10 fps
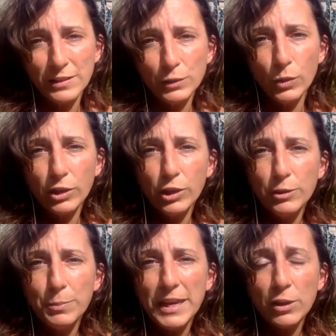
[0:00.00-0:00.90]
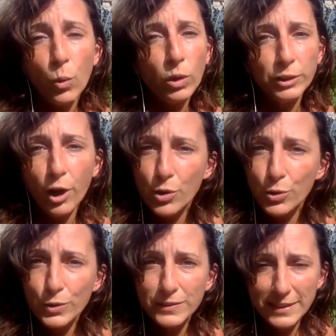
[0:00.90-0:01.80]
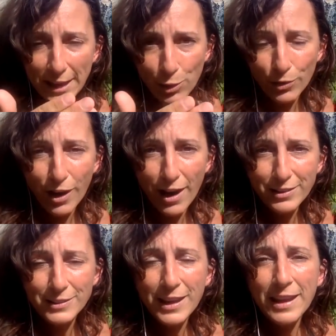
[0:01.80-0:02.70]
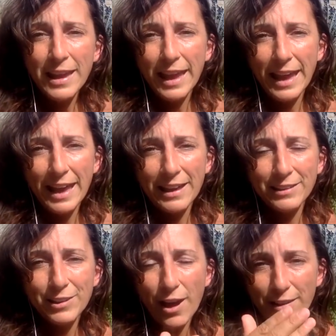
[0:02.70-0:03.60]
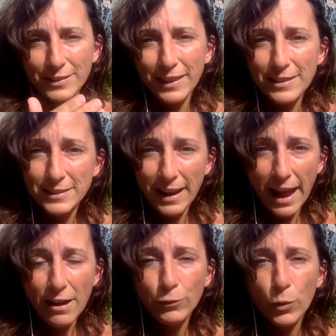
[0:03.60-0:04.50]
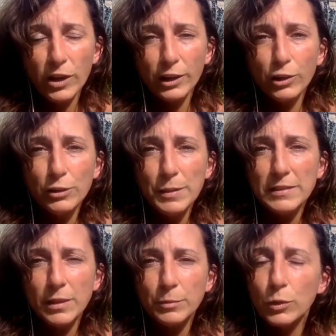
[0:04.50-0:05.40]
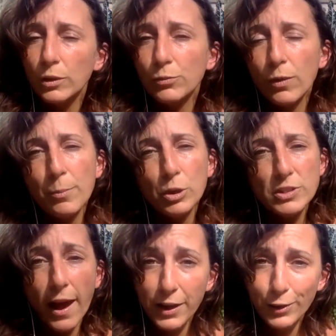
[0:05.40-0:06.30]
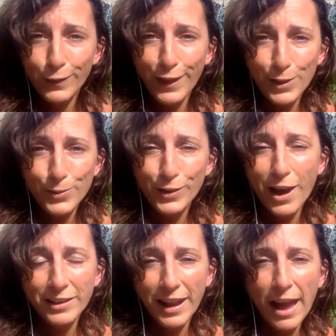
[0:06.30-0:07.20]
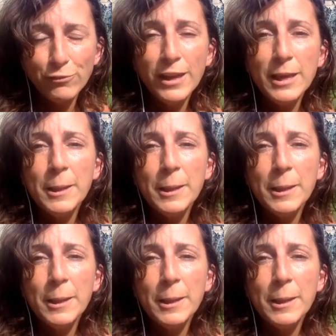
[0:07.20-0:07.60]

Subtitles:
And so it could be an old hose that you cut and slice in half, or it could be some sort of rubber tire that you cut in half.